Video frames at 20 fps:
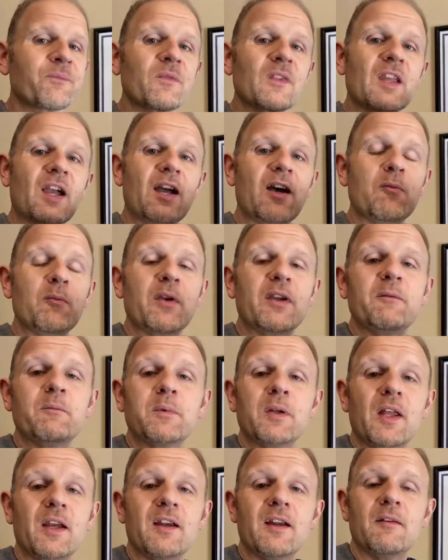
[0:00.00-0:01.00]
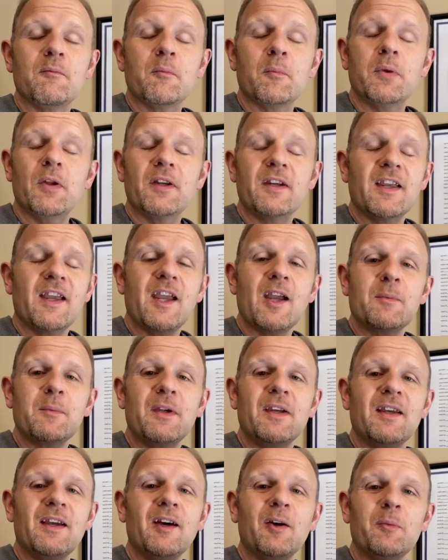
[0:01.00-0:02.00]
I'll be plenty happy
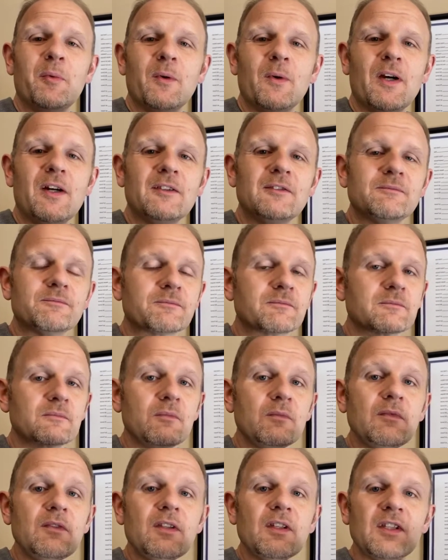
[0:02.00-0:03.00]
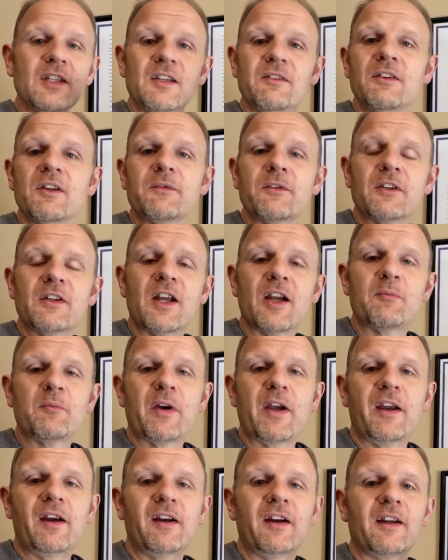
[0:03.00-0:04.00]
to help you out, even if you're not in my
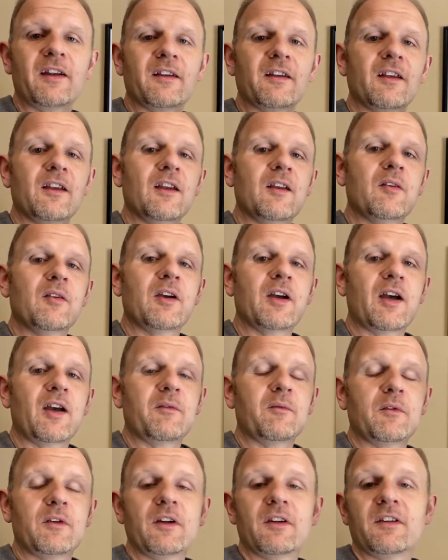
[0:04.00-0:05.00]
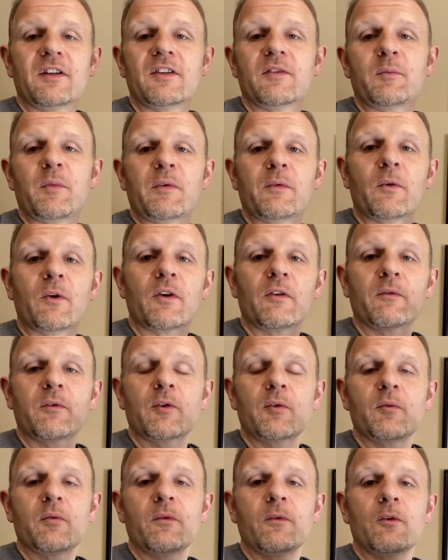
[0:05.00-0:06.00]
area. I've done this before
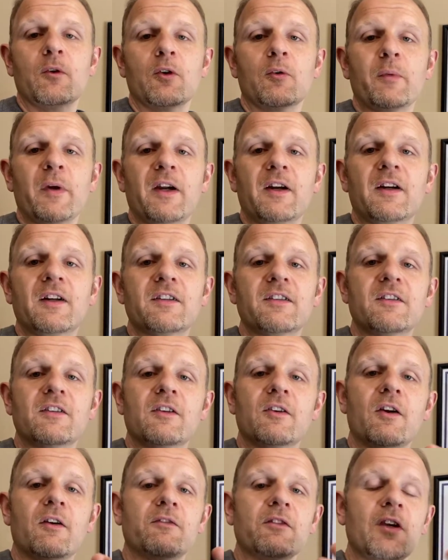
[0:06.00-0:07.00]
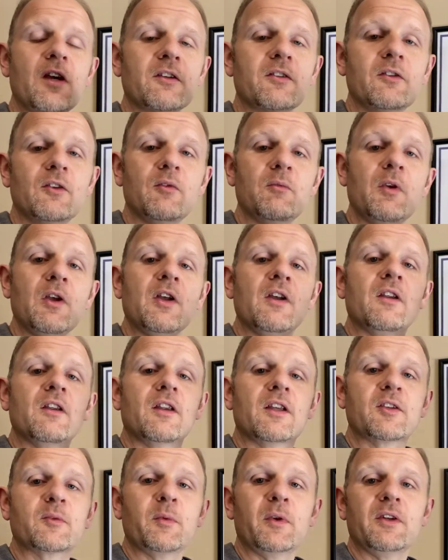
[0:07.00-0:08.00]
for parents. You know, I've talked to them,
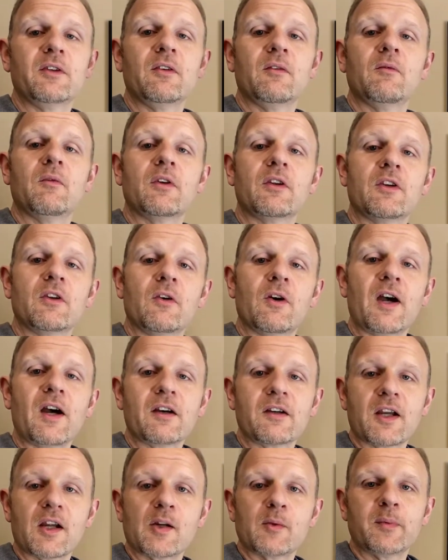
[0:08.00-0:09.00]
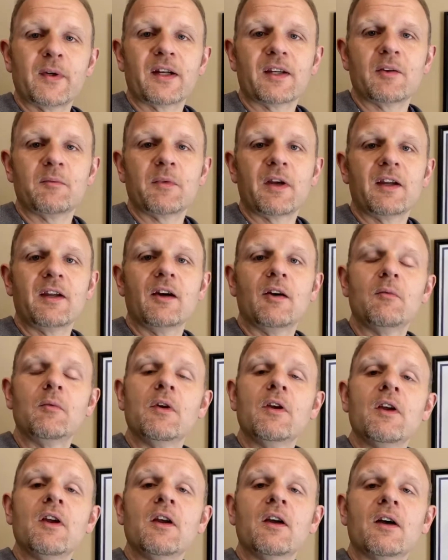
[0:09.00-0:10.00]
explained to them, you know, how chiropractic might help,
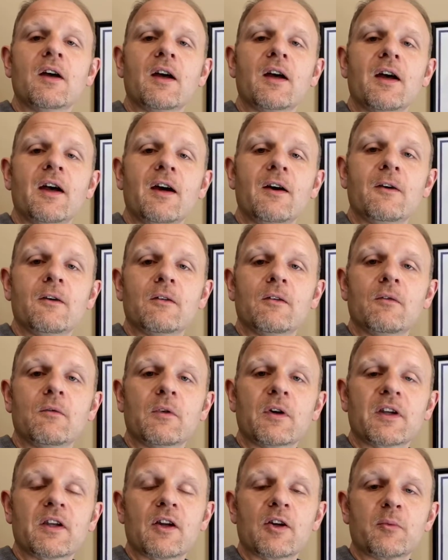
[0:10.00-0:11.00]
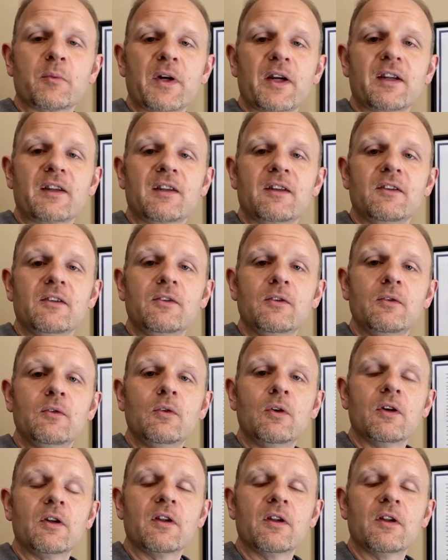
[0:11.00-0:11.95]
what chiropractic can do,